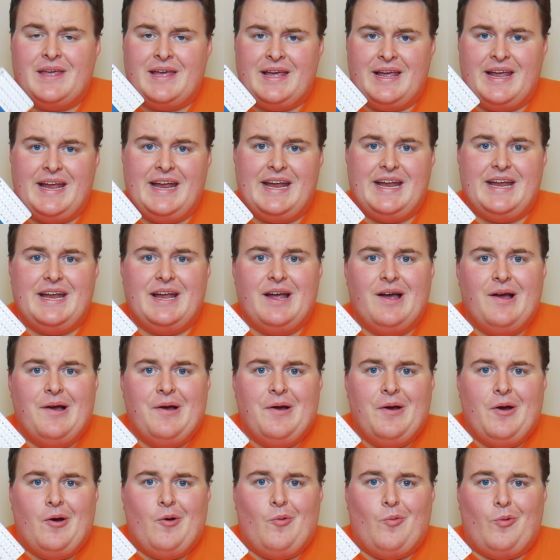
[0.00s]
He
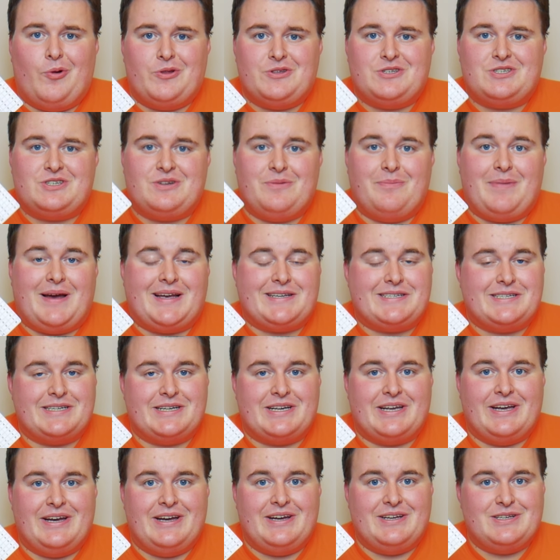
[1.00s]
wants to
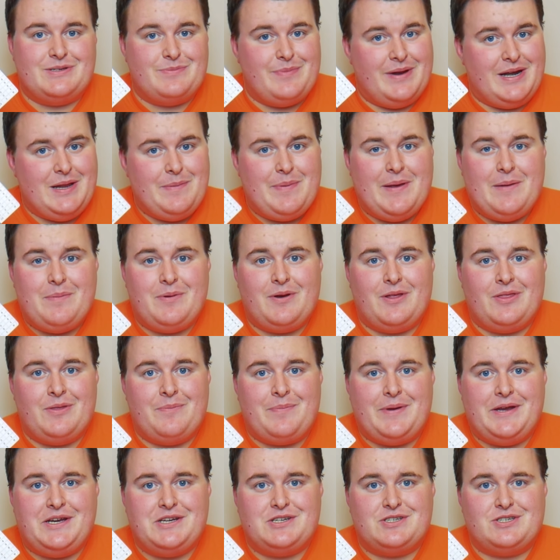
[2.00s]
massacre as many people on the
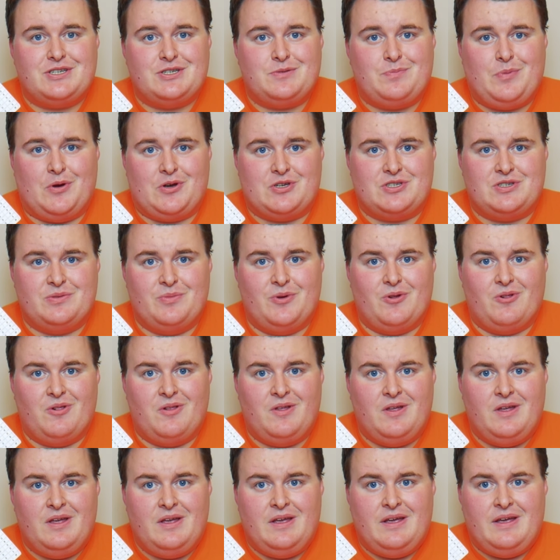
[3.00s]
beaches as
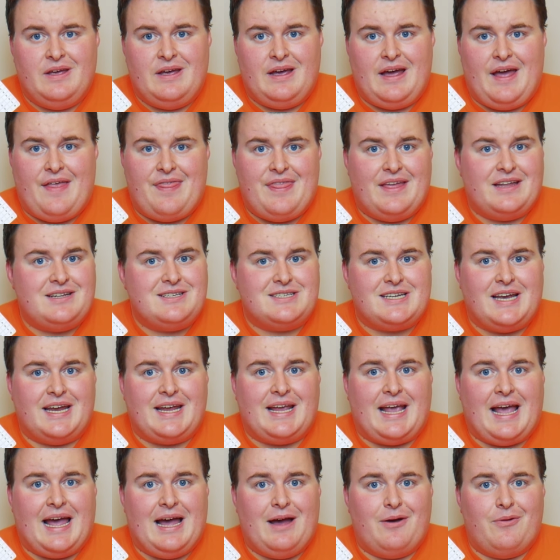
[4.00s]
possible and then
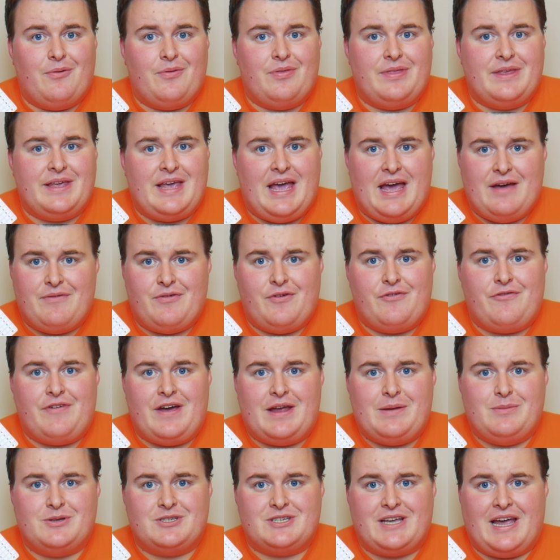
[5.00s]
take out the
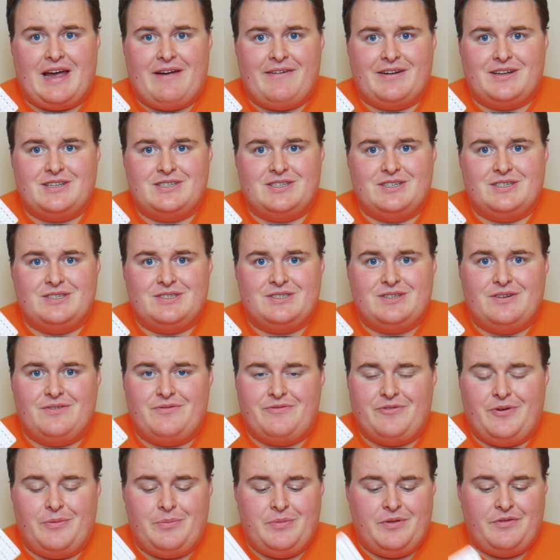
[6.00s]
ever-famous characters
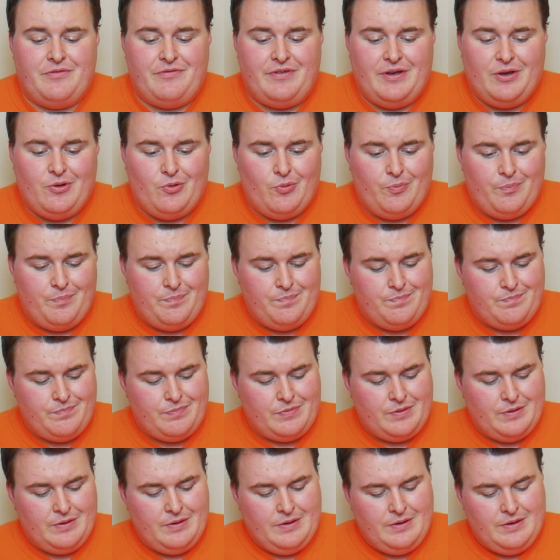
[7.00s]
from the film.
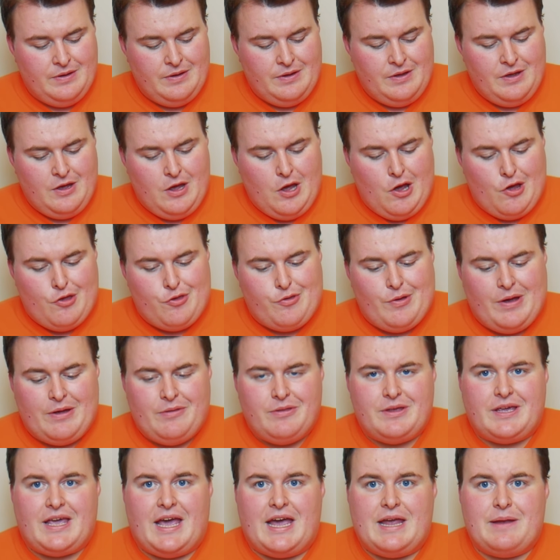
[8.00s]
Throughout
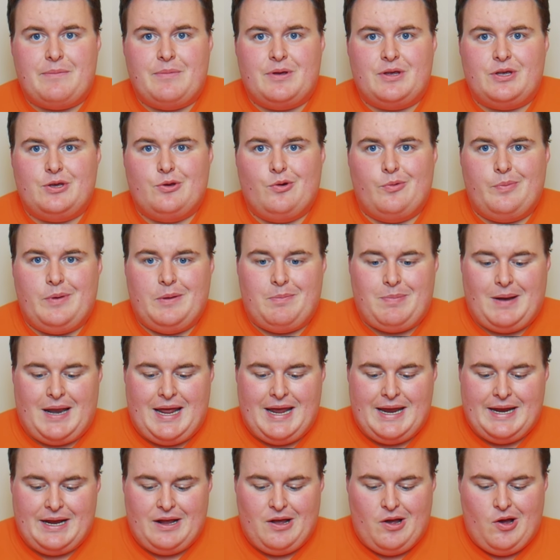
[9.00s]
the game, you'll be
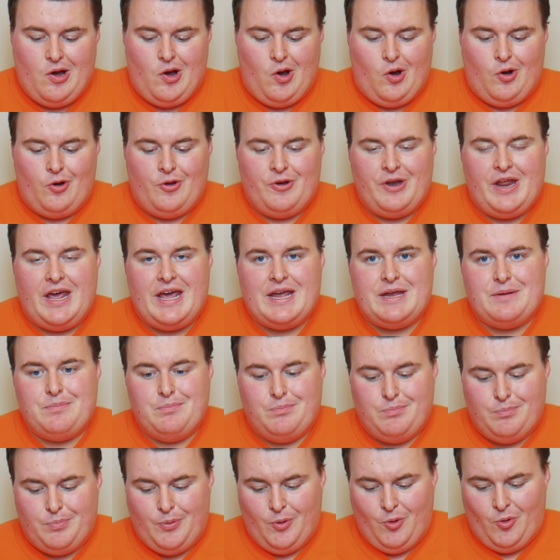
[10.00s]
playing on a
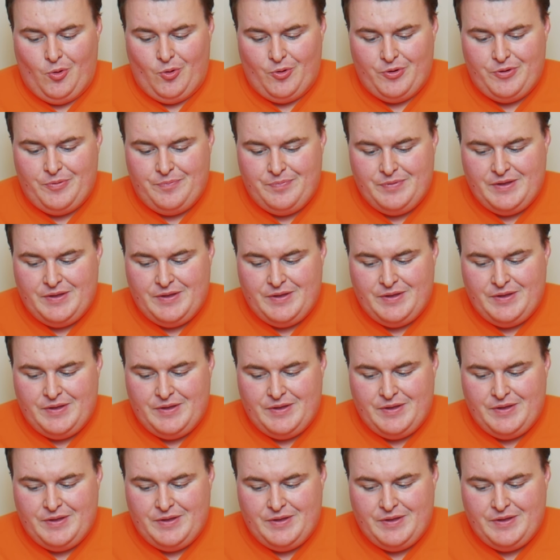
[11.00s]
board.